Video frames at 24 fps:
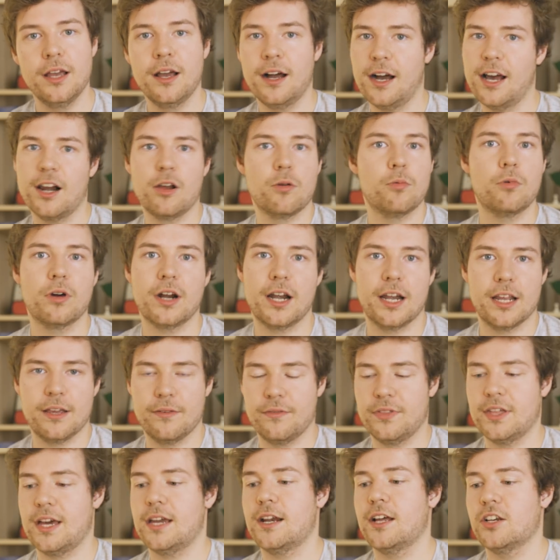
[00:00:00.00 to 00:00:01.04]
I don't want any
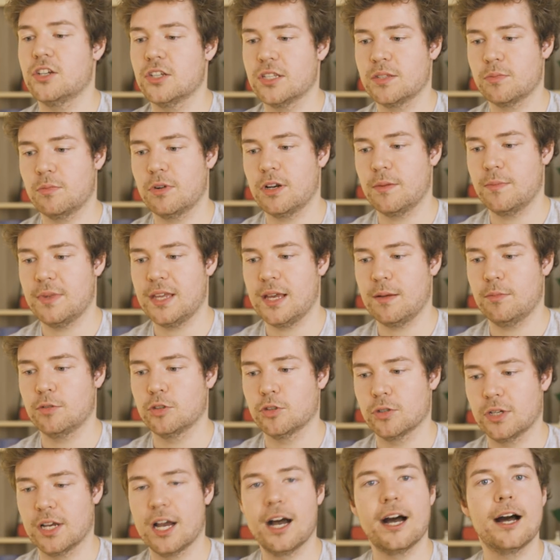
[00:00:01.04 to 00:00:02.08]
of that. I just want to be able
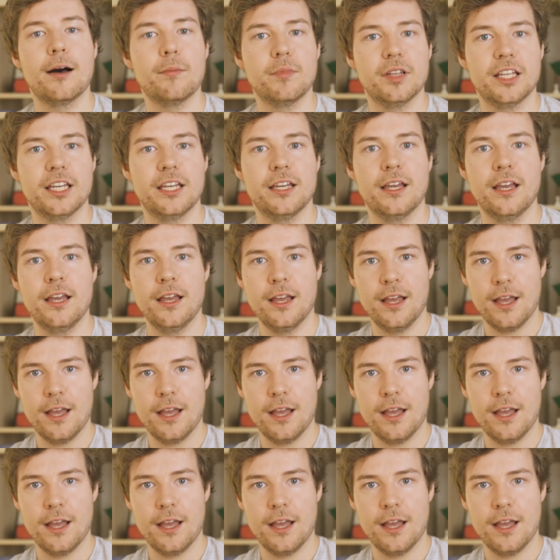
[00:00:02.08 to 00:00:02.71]
to calmly